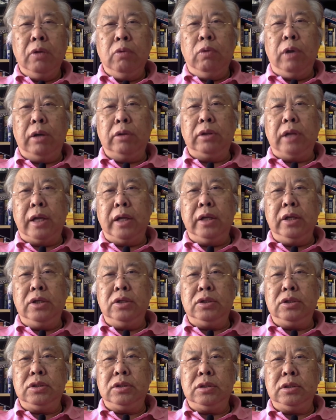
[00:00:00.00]
Well, that
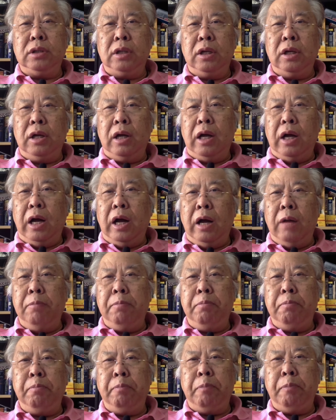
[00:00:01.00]
is a
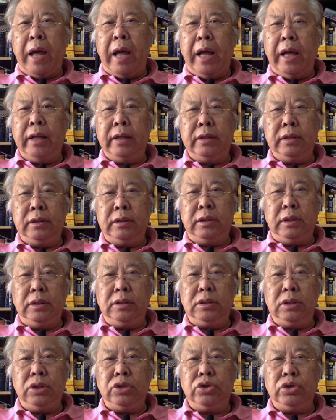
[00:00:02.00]
bad
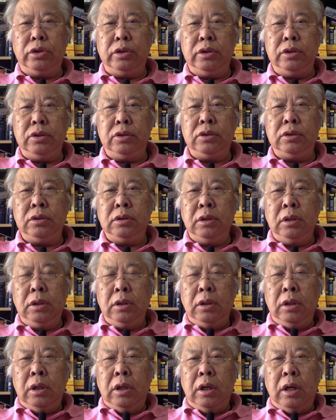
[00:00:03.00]
decision.
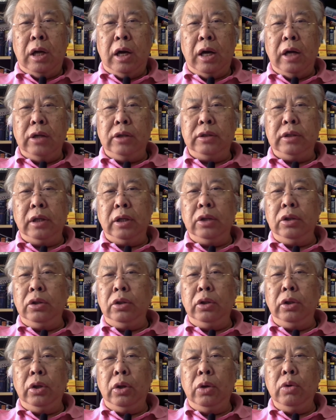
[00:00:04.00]
I think
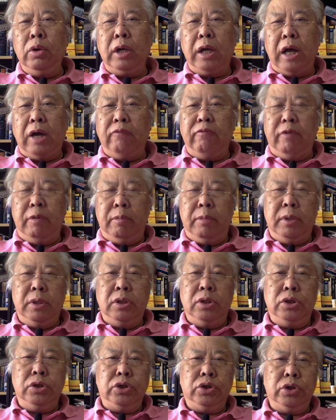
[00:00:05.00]
no
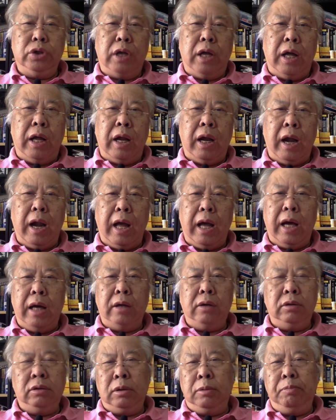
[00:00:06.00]
government should
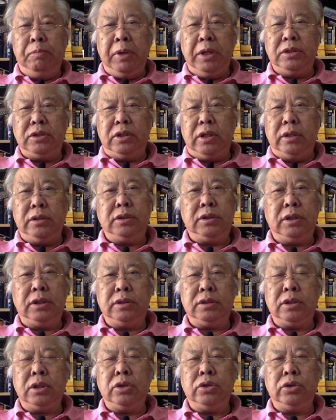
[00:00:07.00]
allow
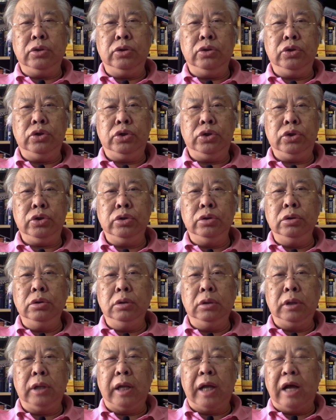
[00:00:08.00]
businesses to
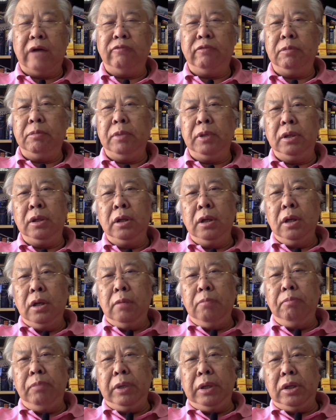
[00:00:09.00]
sue the government
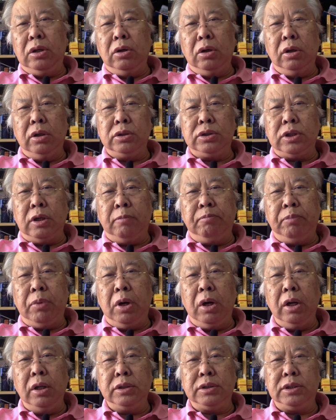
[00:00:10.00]
because of
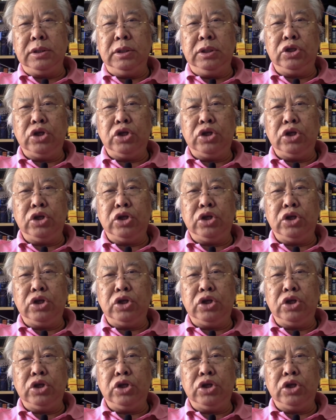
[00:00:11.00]
policy